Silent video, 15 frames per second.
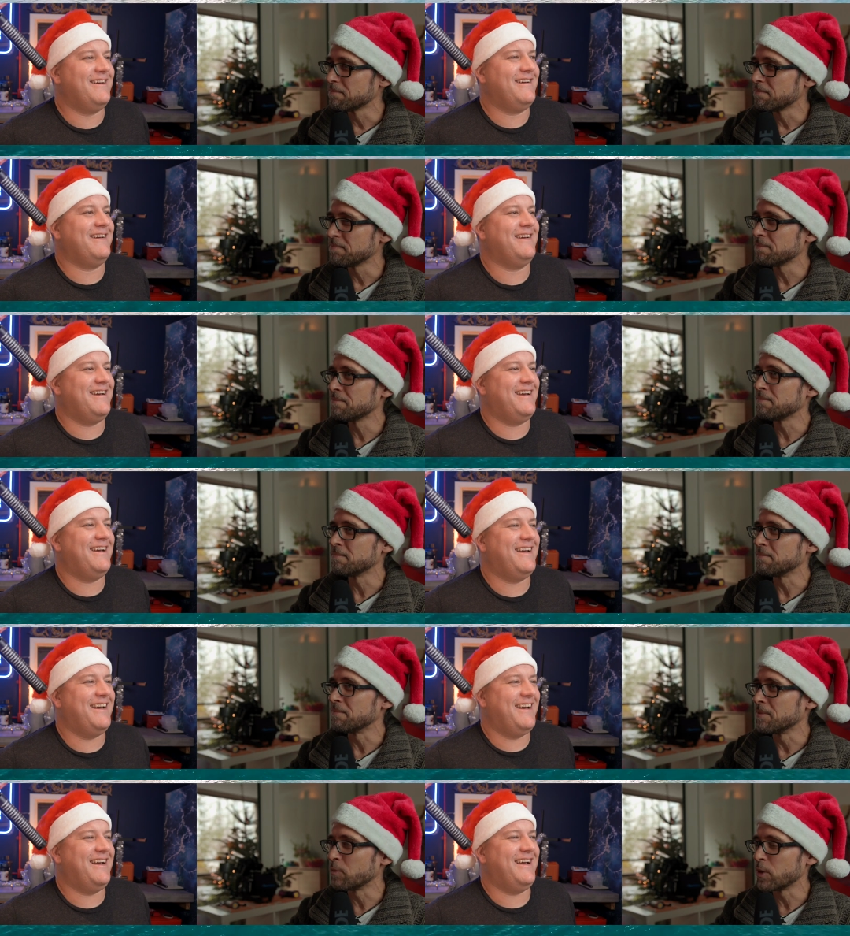
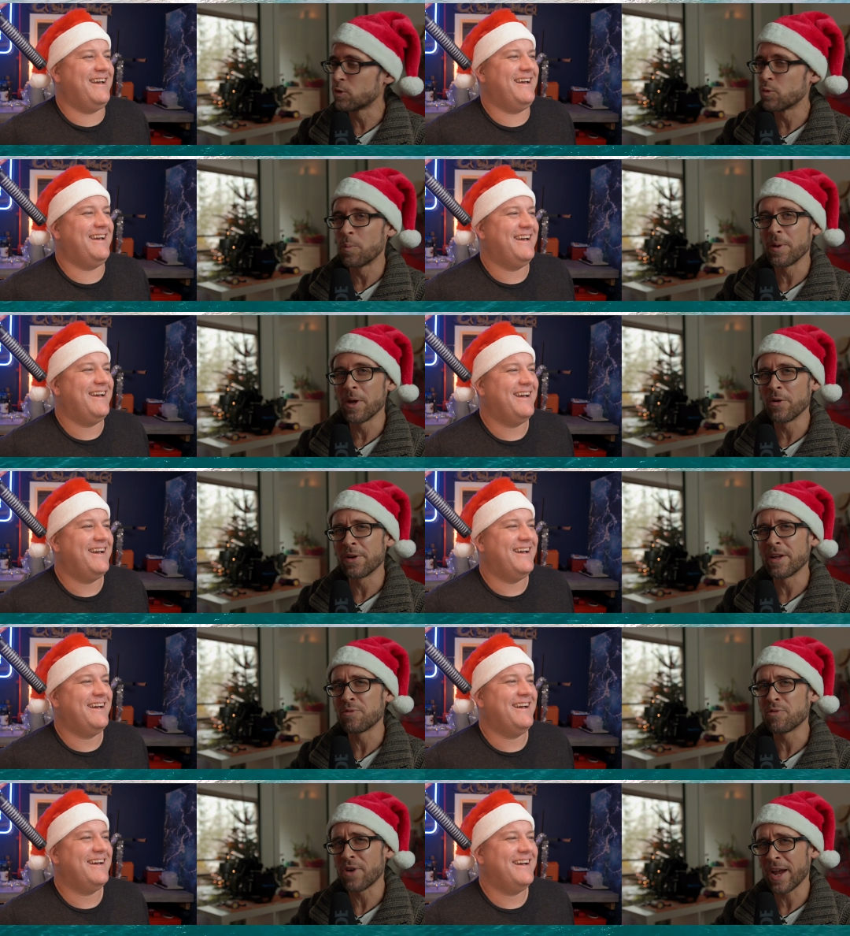Speaker 1: Mm, which will be
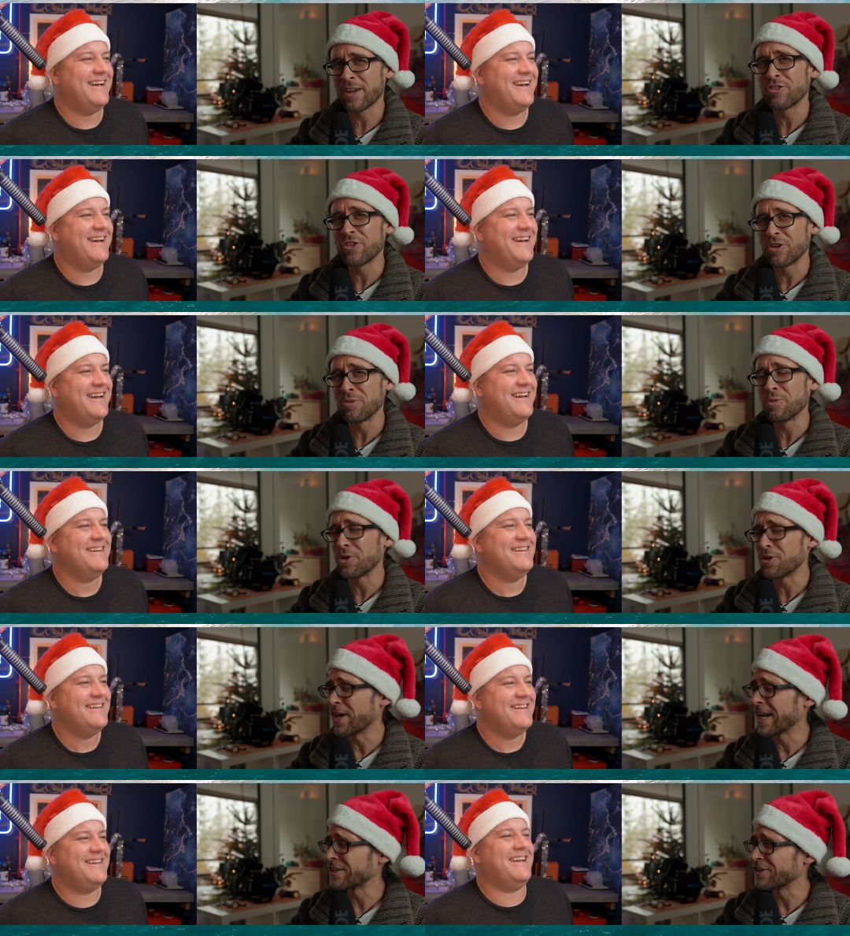only a fraction of
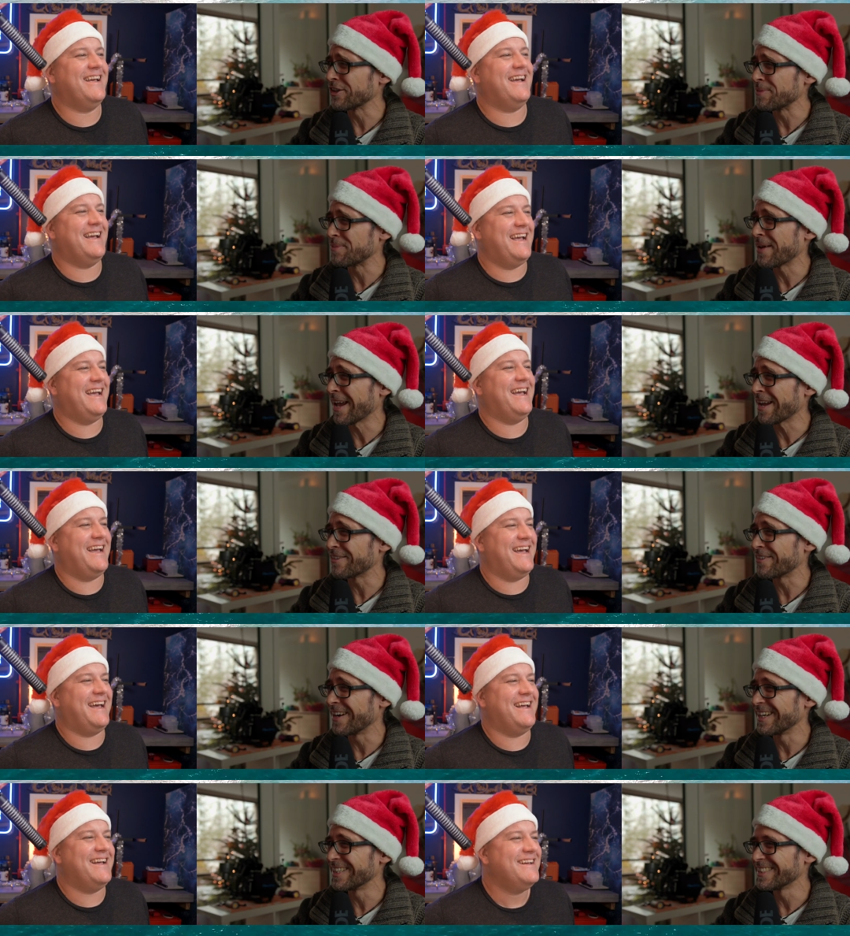what you actually yeah.
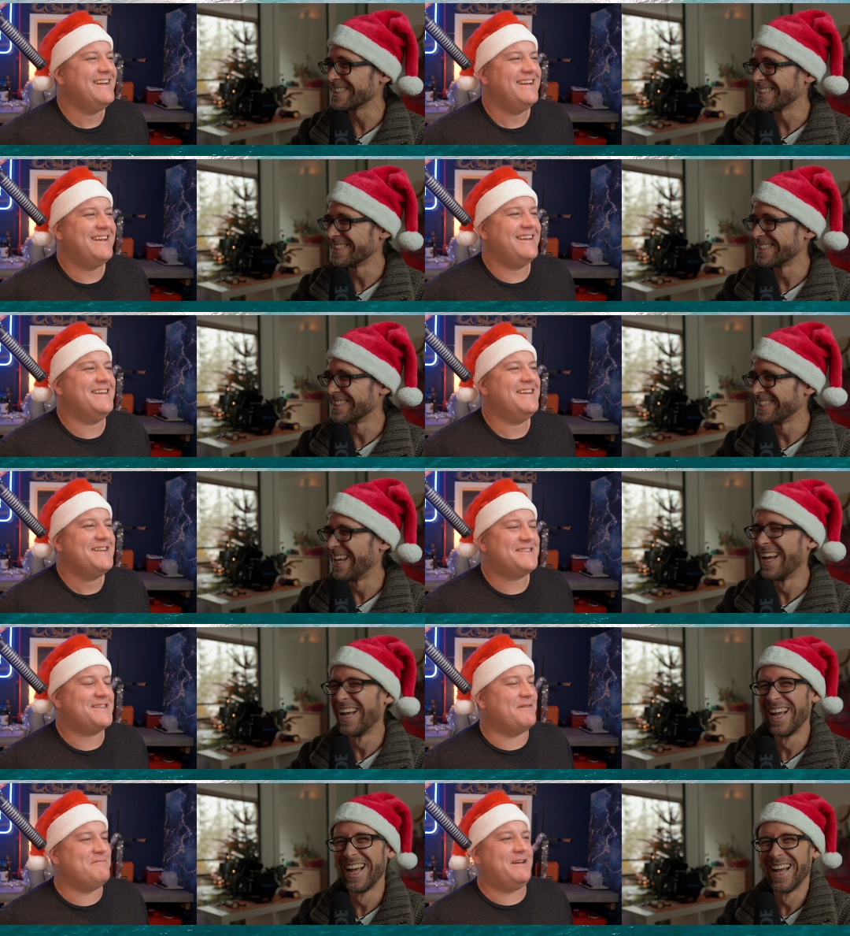paid, right?
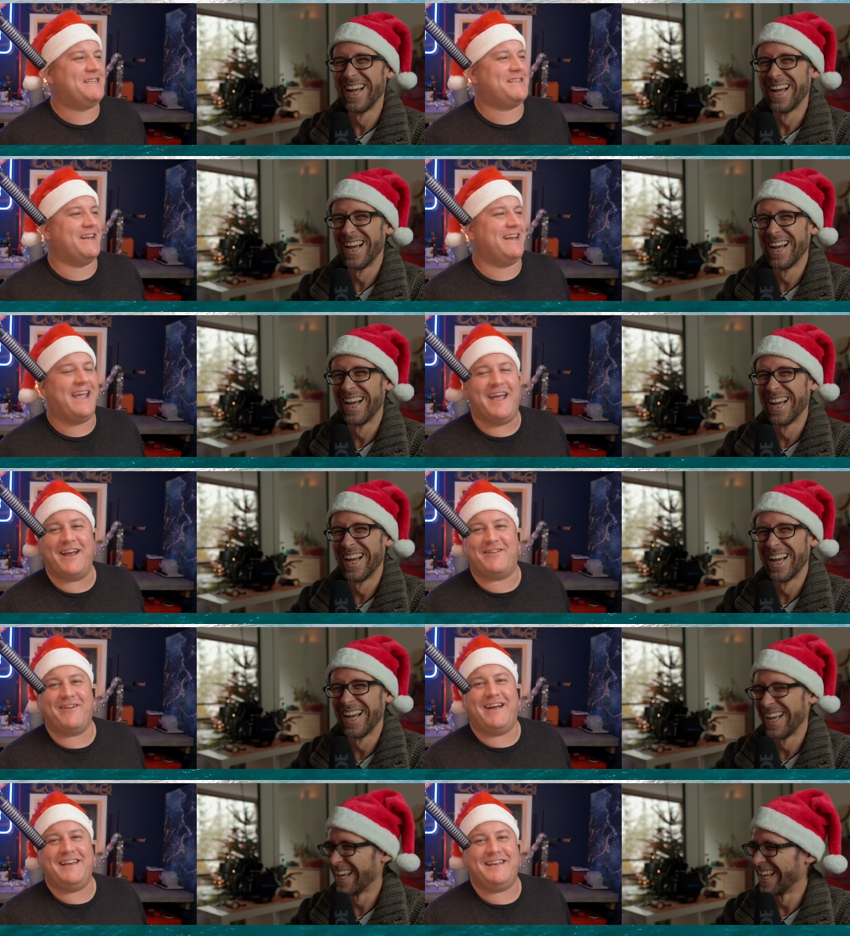Somebody's going to get a
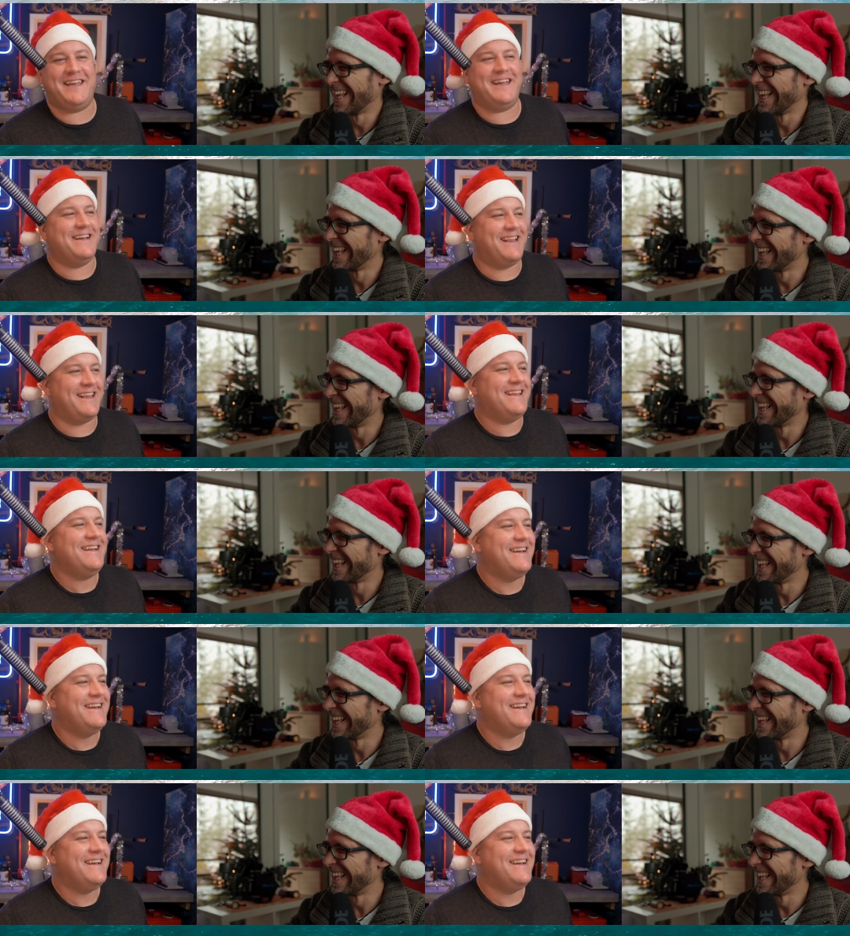great deal.